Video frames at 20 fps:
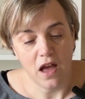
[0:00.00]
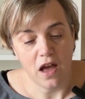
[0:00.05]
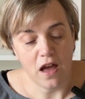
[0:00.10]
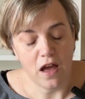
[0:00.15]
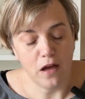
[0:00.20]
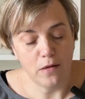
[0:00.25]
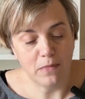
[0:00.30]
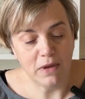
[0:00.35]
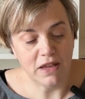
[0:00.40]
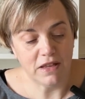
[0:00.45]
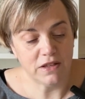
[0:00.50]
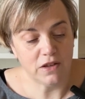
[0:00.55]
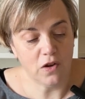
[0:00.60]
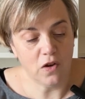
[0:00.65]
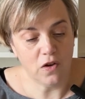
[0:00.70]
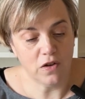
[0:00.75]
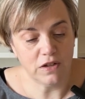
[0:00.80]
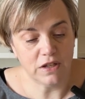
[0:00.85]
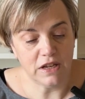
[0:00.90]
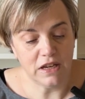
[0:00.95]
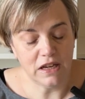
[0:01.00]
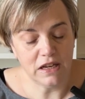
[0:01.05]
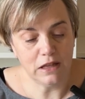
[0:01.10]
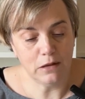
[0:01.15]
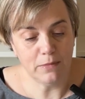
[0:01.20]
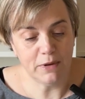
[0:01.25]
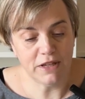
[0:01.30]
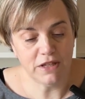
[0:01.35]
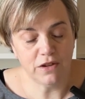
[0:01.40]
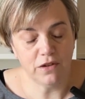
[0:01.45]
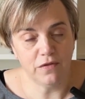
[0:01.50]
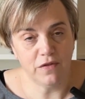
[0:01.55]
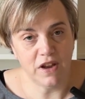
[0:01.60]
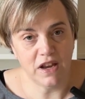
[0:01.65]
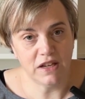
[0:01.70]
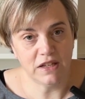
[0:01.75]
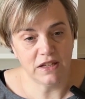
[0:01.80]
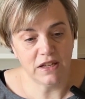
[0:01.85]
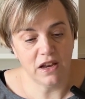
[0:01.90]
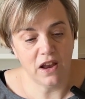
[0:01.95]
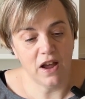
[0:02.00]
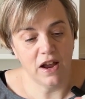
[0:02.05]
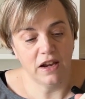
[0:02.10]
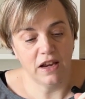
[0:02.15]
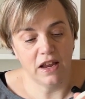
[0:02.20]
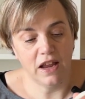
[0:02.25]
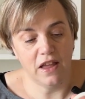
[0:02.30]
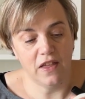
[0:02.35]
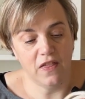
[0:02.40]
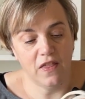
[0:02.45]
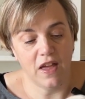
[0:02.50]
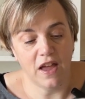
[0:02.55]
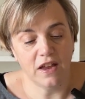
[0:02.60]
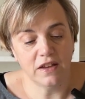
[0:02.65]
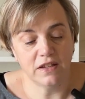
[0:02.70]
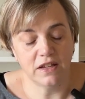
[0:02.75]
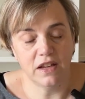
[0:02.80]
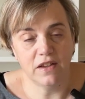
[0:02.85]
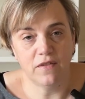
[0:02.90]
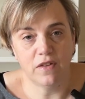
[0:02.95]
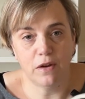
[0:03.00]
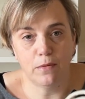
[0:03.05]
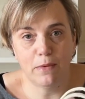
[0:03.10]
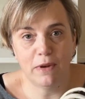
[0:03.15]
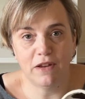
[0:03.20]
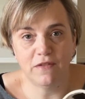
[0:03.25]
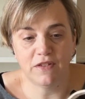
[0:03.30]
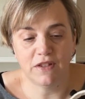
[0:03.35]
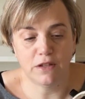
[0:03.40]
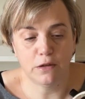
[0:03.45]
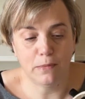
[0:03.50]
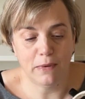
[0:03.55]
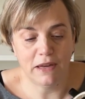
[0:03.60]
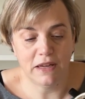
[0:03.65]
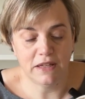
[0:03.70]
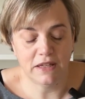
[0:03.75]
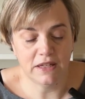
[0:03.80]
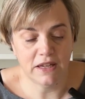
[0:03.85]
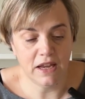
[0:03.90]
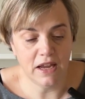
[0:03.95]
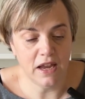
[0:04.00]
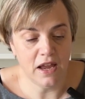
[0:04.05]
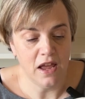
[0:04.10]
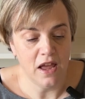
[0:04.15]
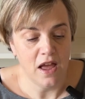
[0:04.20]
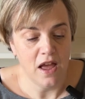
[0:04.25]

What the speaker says: It's got a little bit of interlining in there to give it a bit of stability.